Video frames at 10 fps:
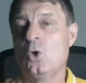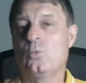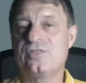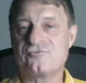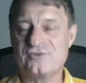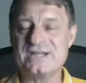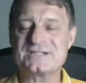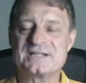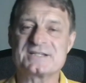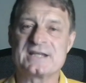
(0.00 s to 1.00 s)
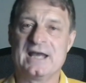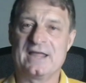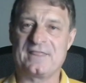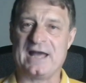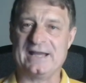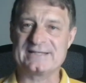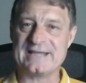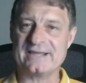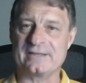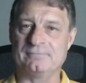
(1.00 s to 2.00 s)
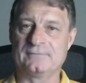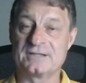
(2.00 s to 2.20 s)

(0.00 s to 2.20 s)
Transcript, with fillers: with the reasons that I take them.